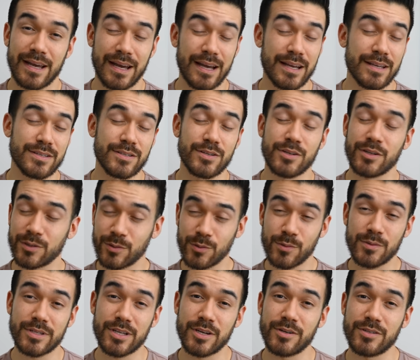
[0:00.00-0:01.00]
as you can
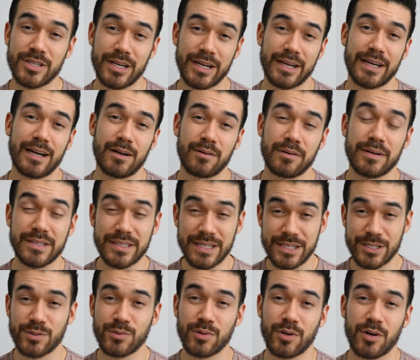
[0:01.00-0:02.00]
also check out
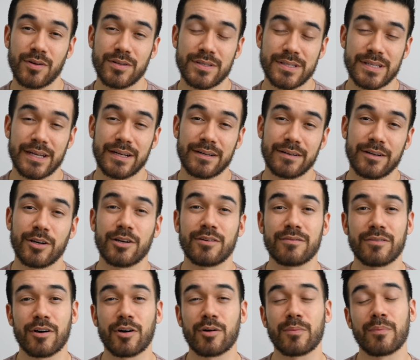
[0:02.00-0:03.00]
additional content
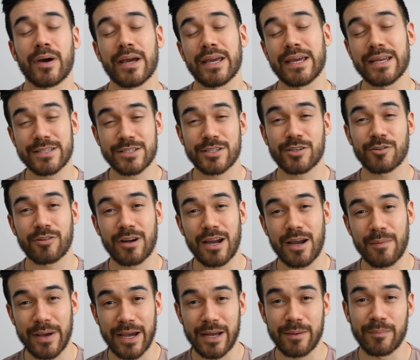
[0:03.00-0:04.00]
over on my
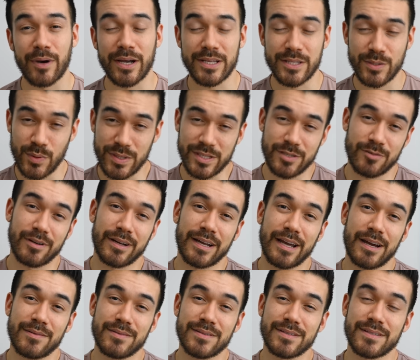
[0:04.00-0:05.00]
Instagram and my Twitter
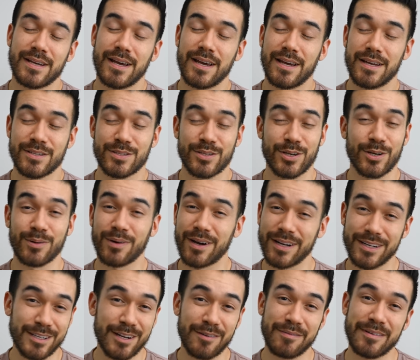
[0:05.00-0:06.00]
accounts. So
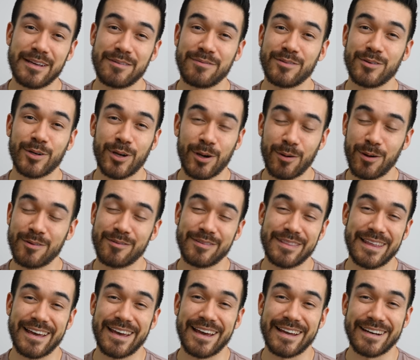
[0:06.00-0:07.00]
I'd love it if you go over
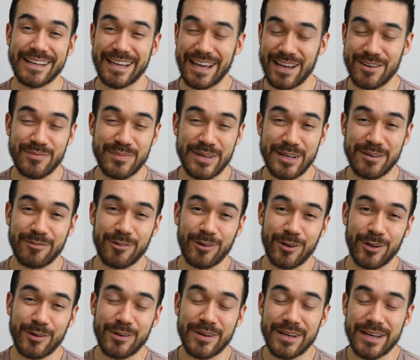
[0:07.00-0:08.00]
there and gave me a
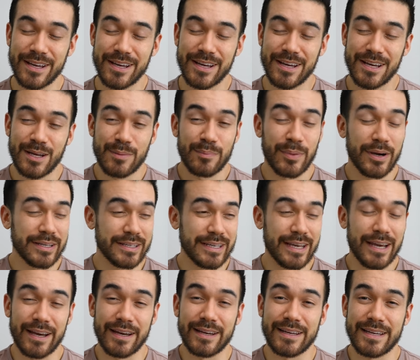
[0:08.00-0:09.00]
follow. But
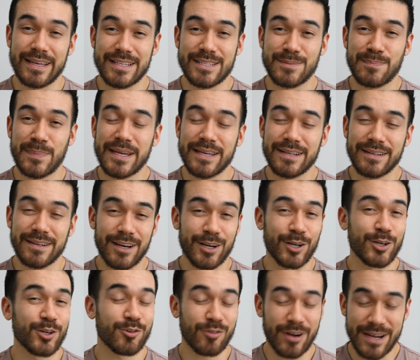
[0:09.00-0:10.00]
yeah, it's been a
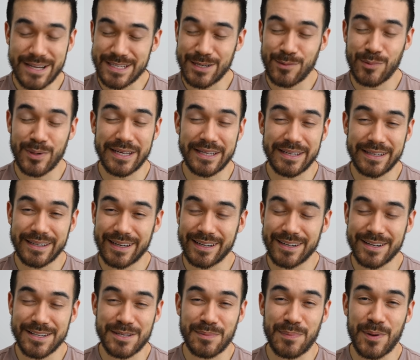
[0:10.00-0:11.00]
crazy week, and
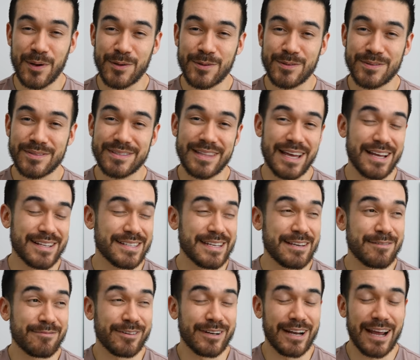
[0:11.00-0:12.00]
I suppose that's
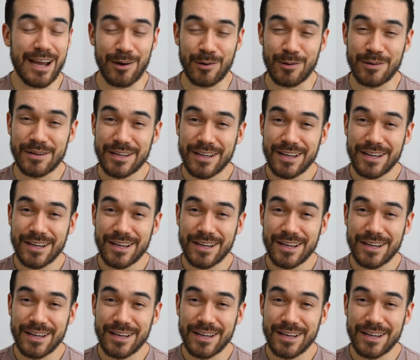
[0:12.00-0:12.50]
it for now.